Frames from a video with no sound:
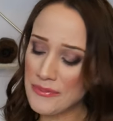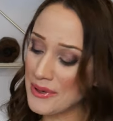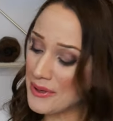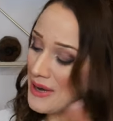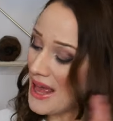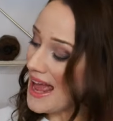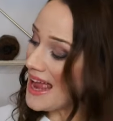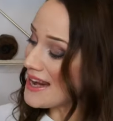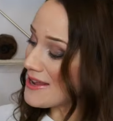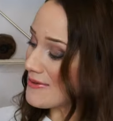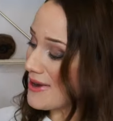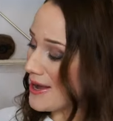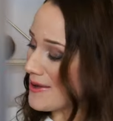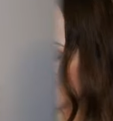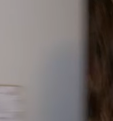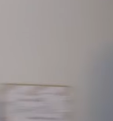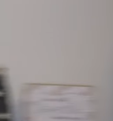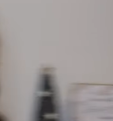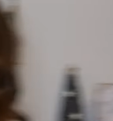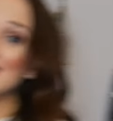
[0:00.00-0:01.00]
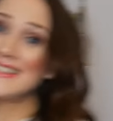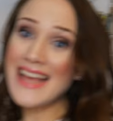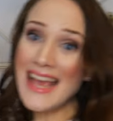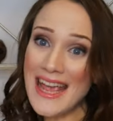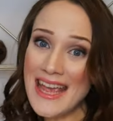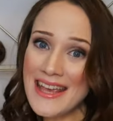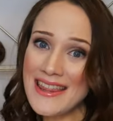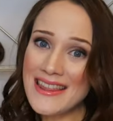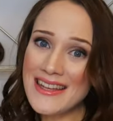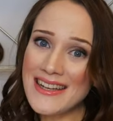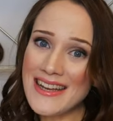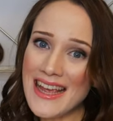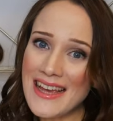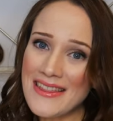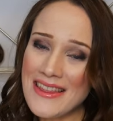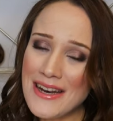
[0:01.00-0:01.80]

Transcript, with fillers: But anyway, today, the day